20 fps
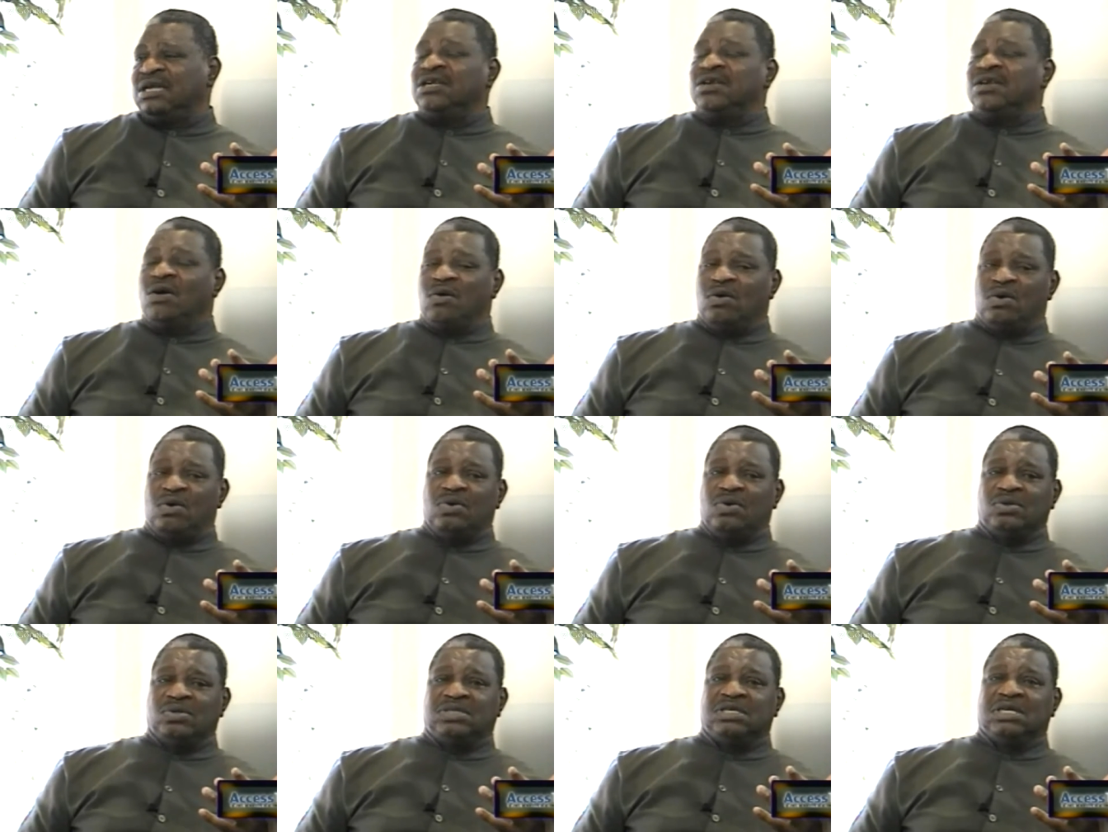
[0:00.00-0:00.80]

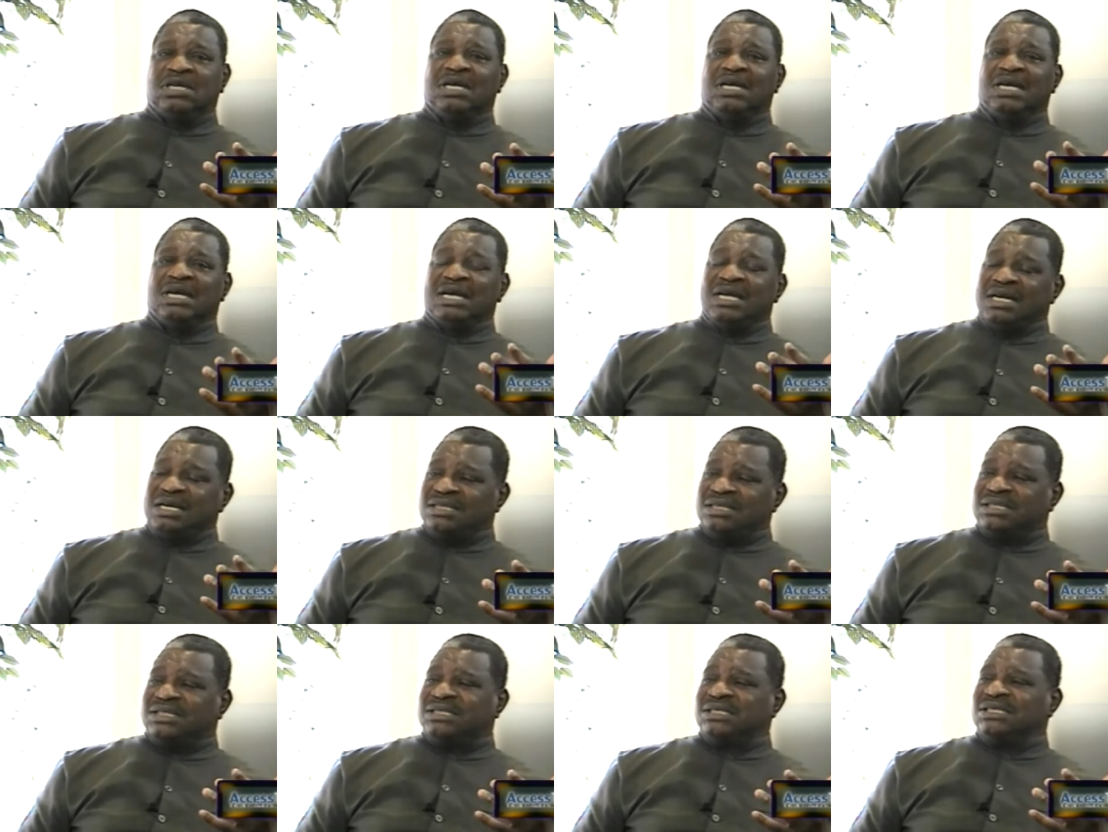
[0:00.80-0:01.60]
Those
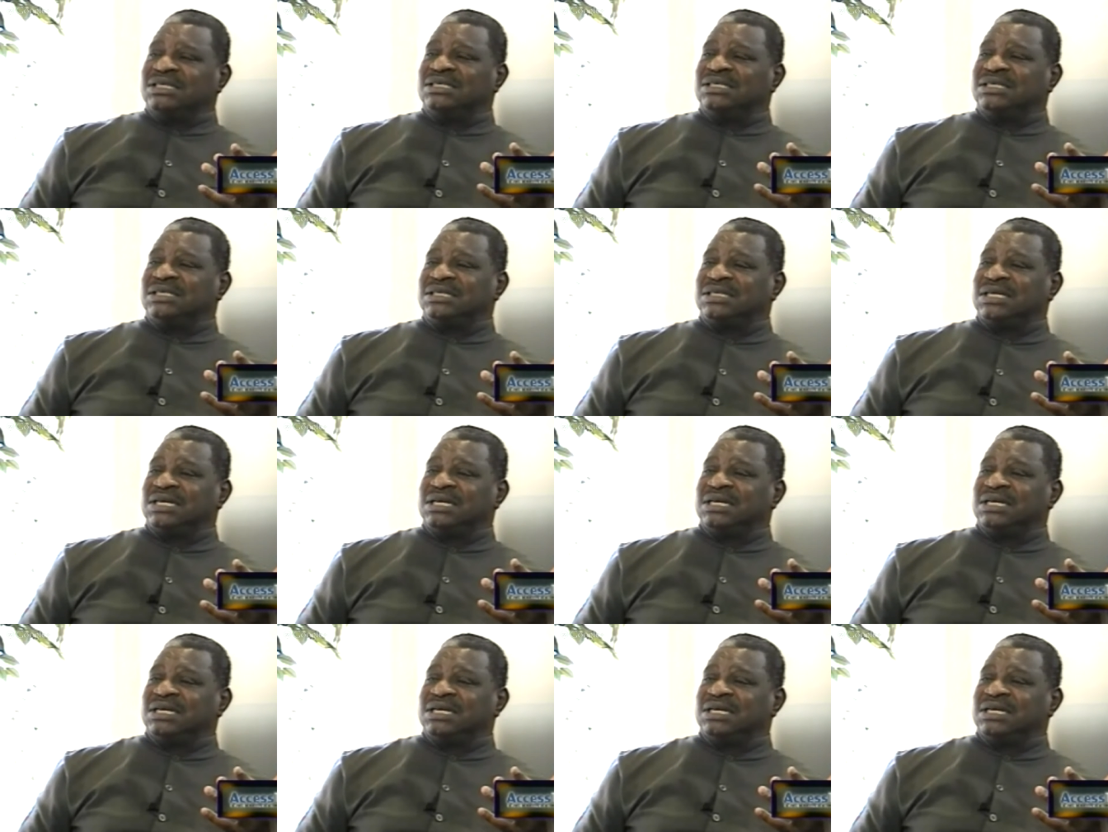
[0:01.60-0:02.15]
innocent,